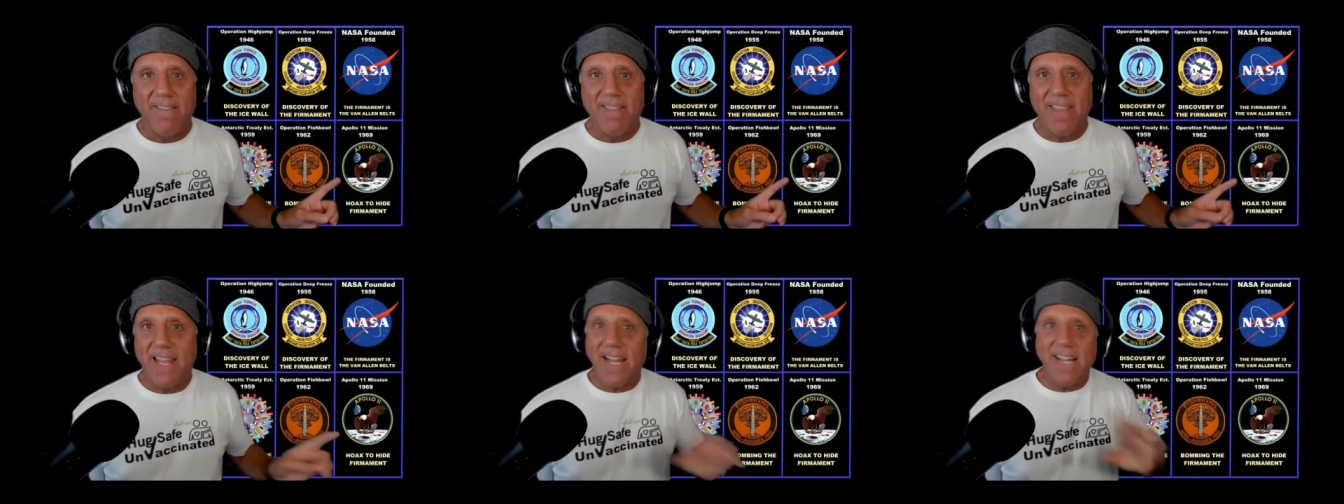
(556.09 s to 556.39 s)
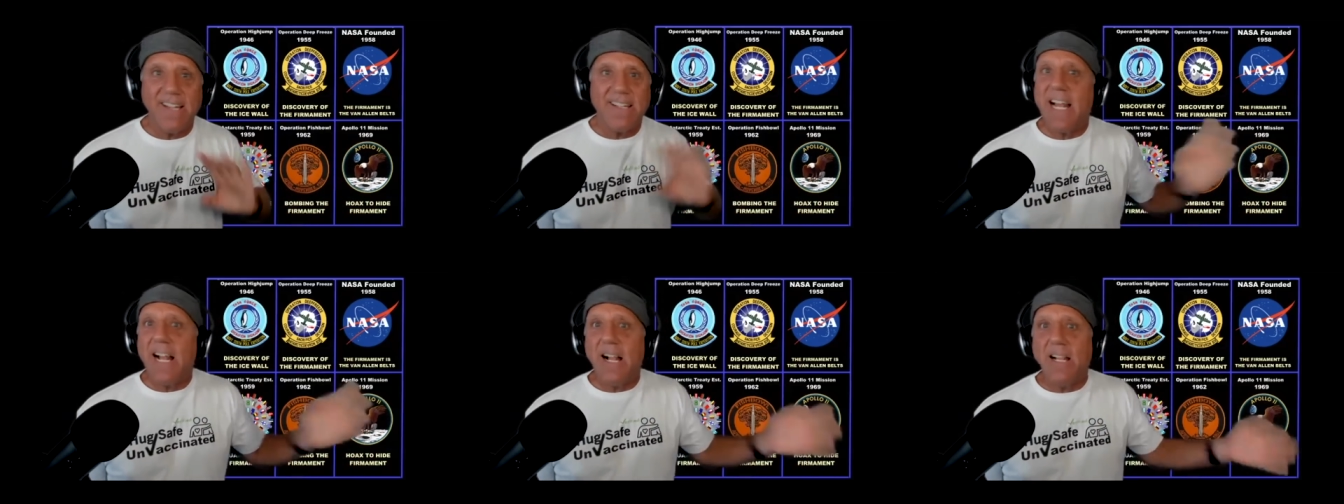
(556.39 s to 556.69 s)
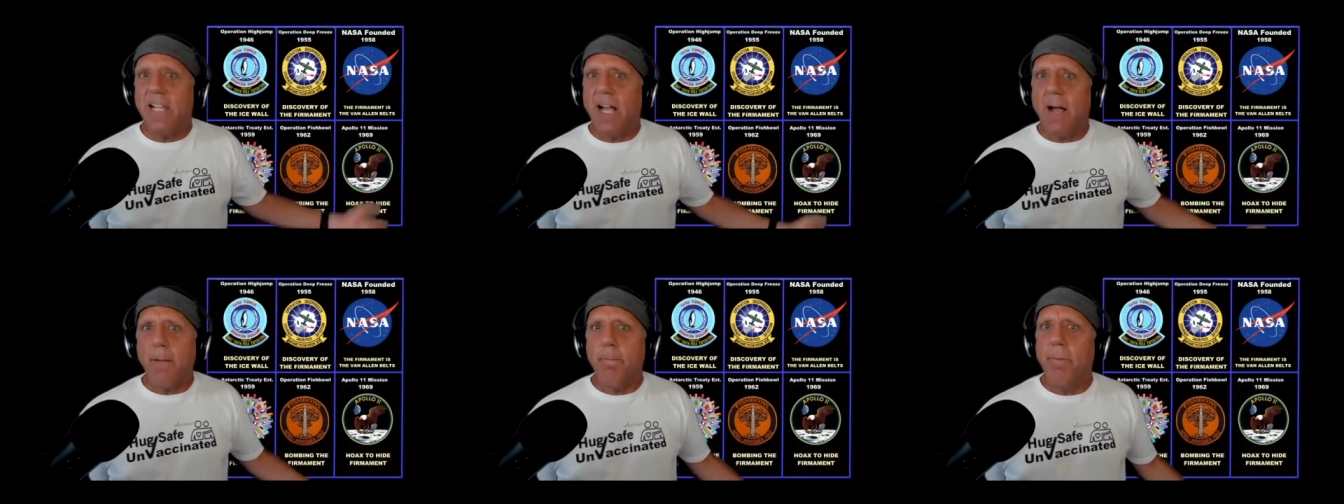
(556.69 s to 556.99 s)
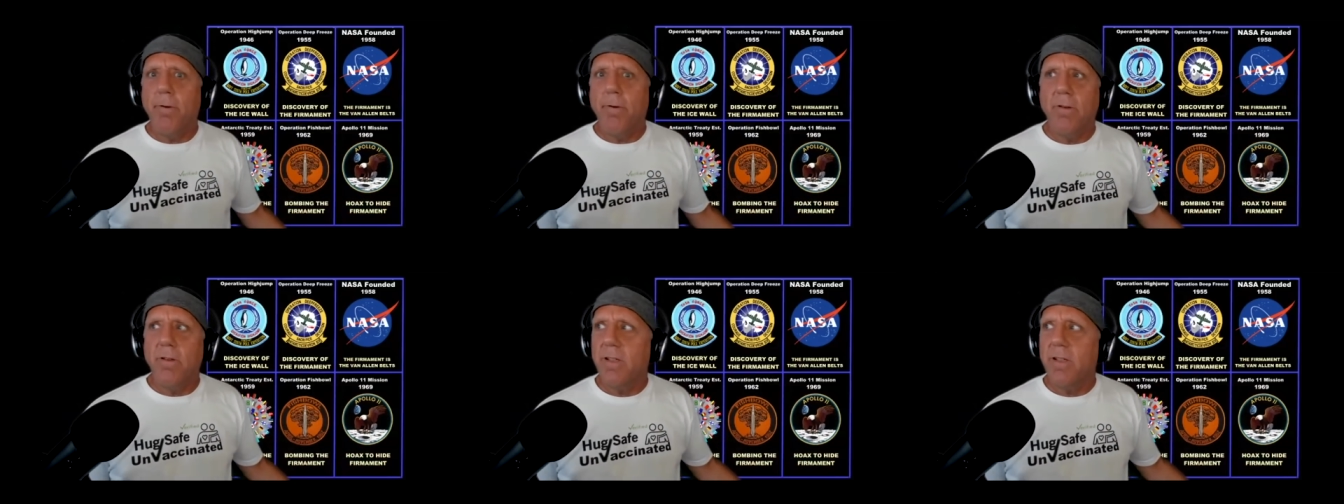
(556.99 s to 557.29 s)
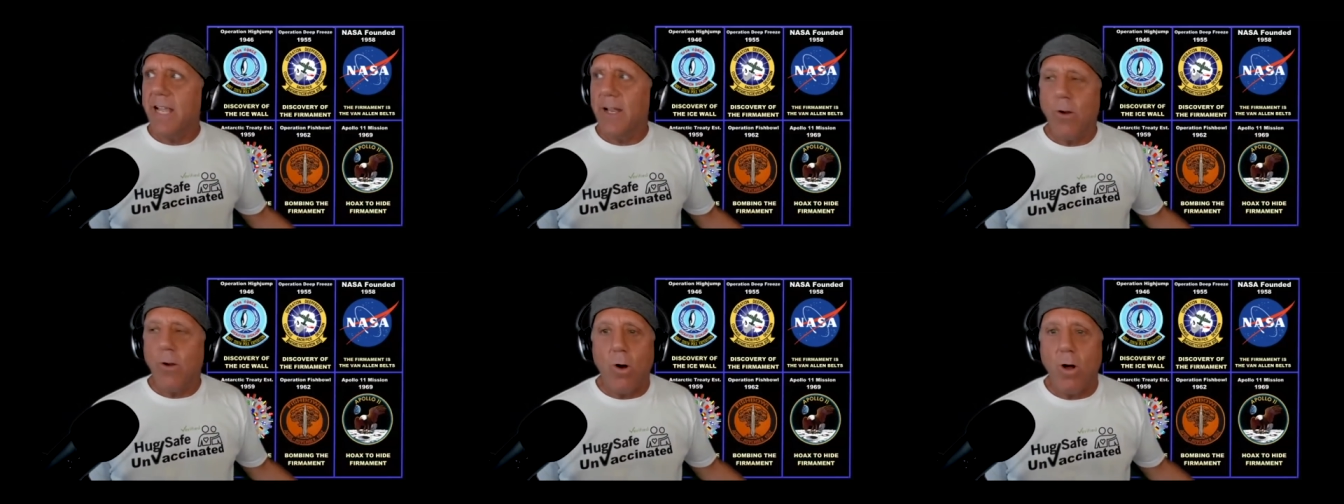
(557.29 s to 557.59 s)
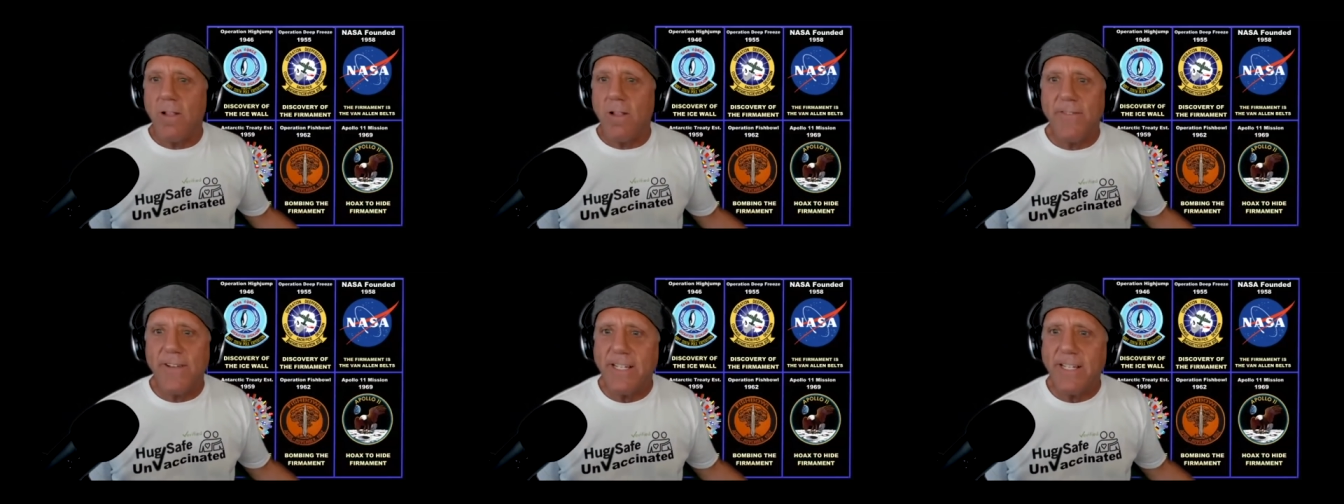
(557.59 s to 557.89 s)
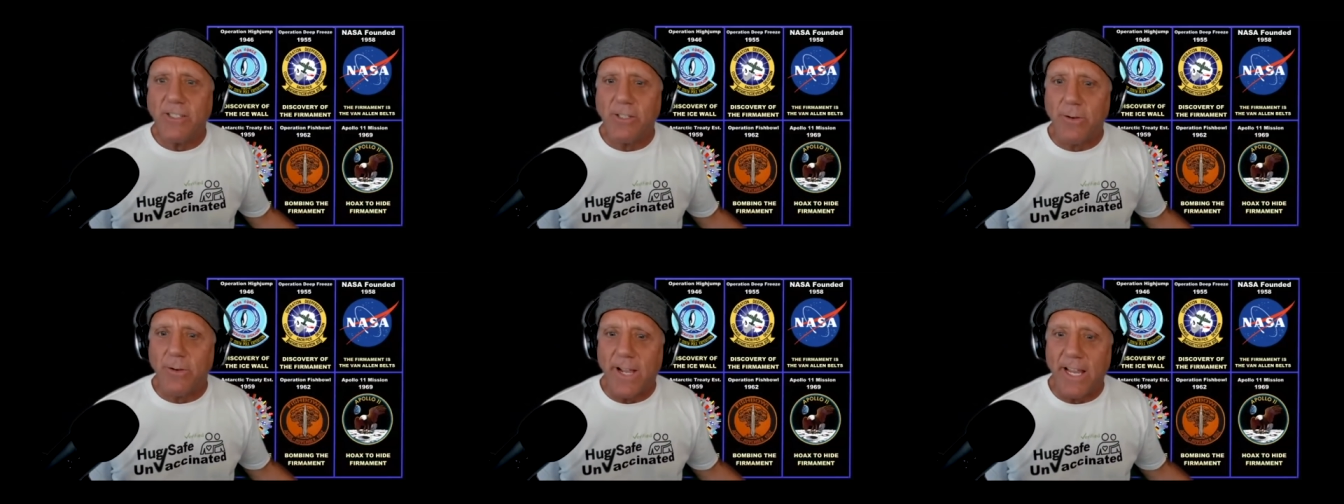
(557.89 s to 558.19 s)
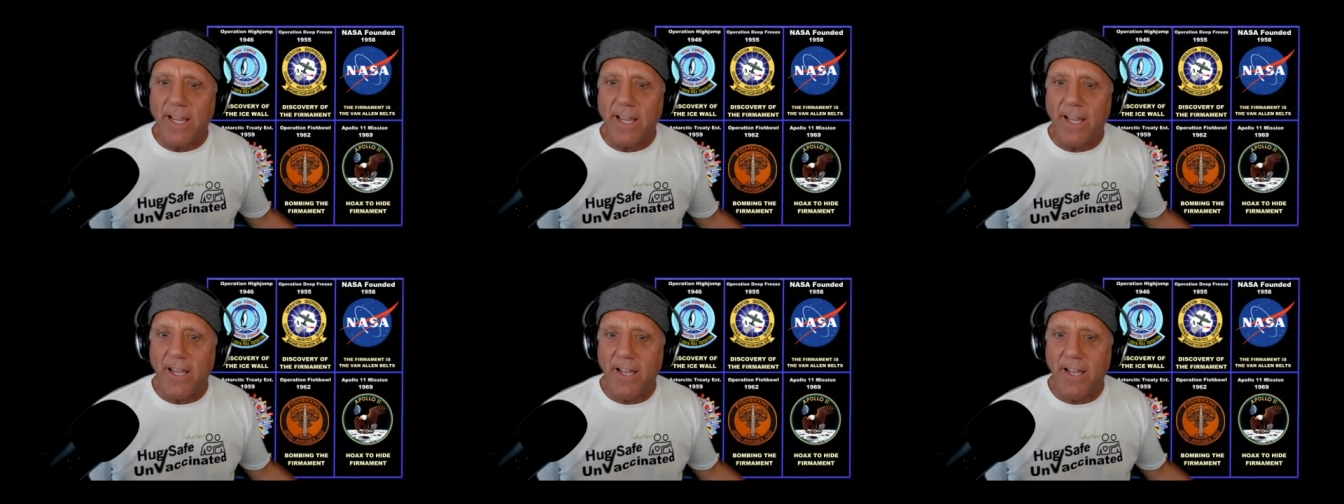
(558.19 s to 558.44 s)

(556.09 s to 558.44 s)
that has held up in all of history.